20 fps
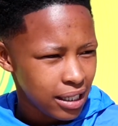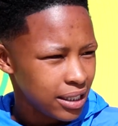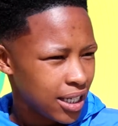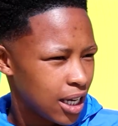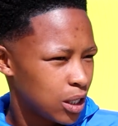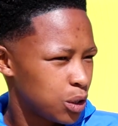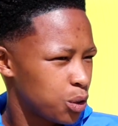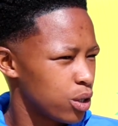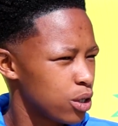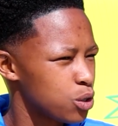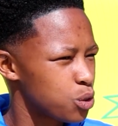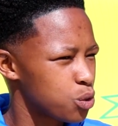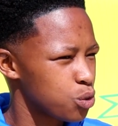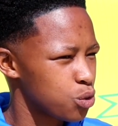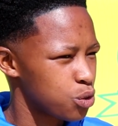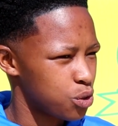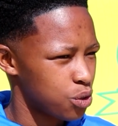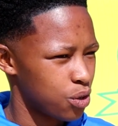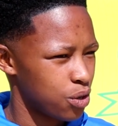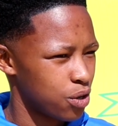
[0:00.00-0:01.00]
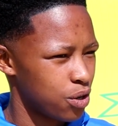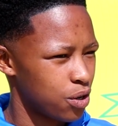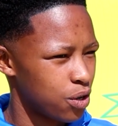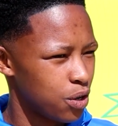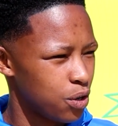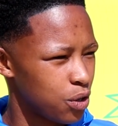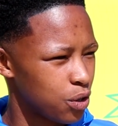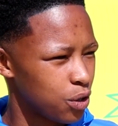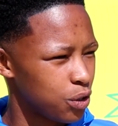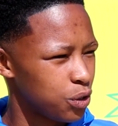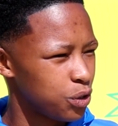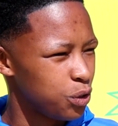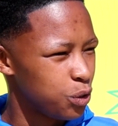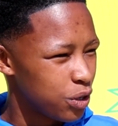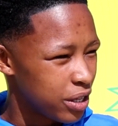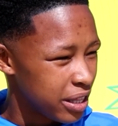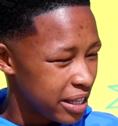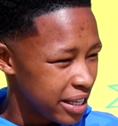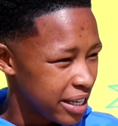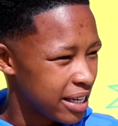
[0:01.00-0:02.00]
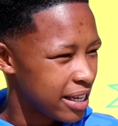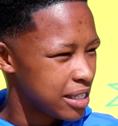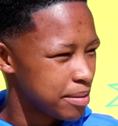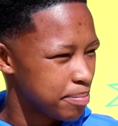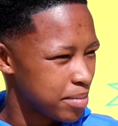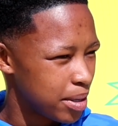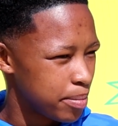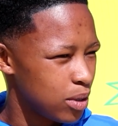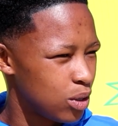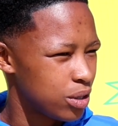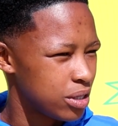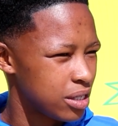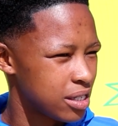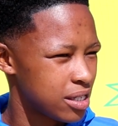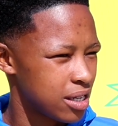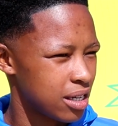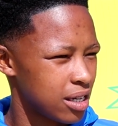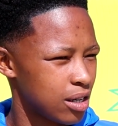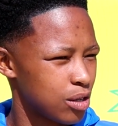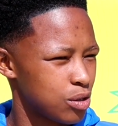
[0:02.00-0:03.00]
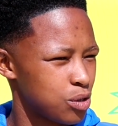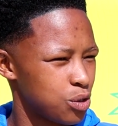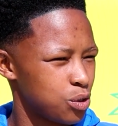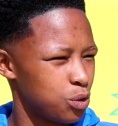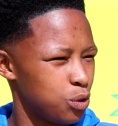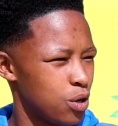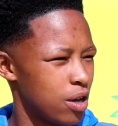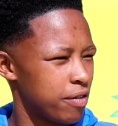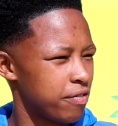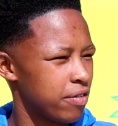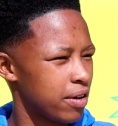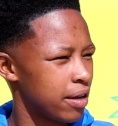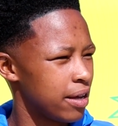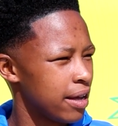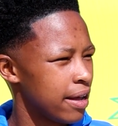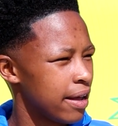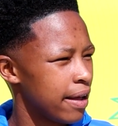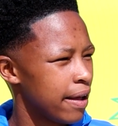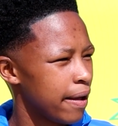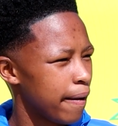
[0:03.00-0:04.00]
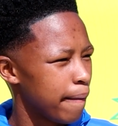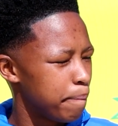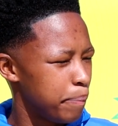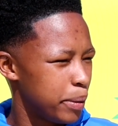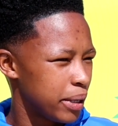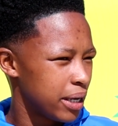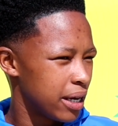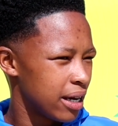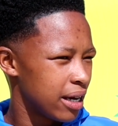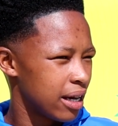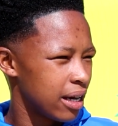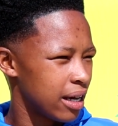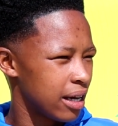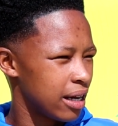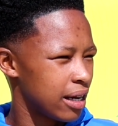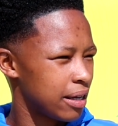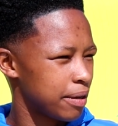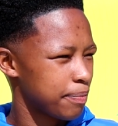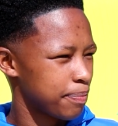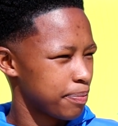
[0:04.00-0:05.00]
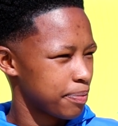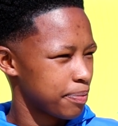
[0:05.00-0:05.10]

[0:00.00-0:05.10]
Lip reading: Thato Letsoso. You know, you are there as Mamelodi Sundowns. You have a bigger